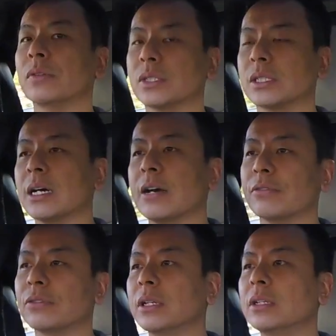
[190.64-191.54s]
of
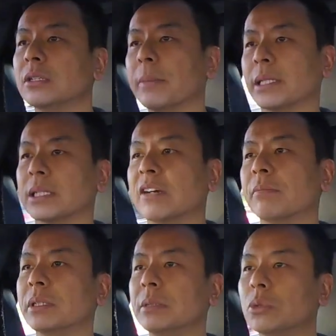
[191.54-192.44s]
staff to make the
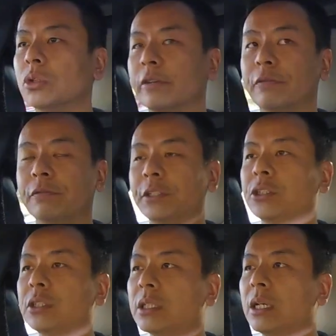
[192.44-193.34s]
company more
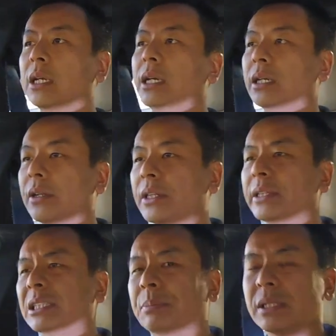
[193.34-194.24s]
efficient. I think
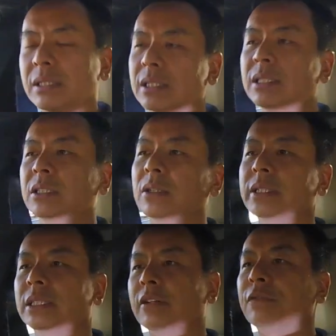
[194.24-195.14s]
that's business.
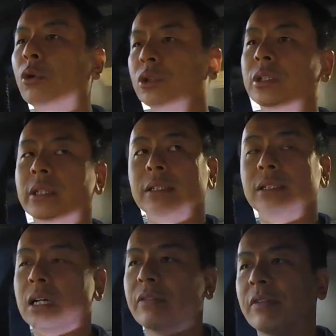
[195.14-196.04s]
It's unfortunate that the
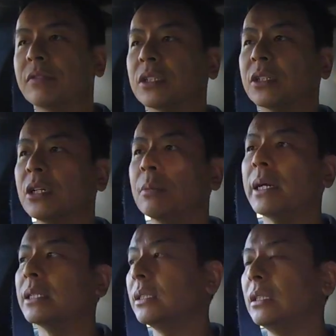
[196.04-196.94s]
staff have to go,
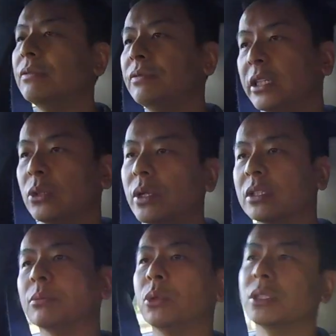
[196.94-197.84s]
but if he
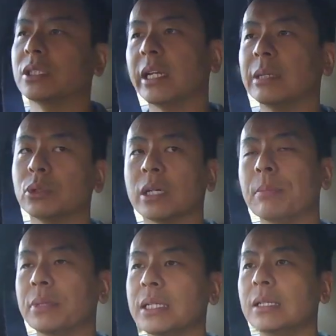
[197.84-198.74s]
wants a more sustainable
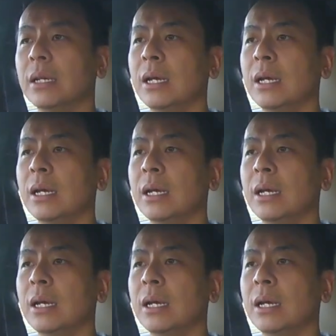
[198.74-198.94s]
company,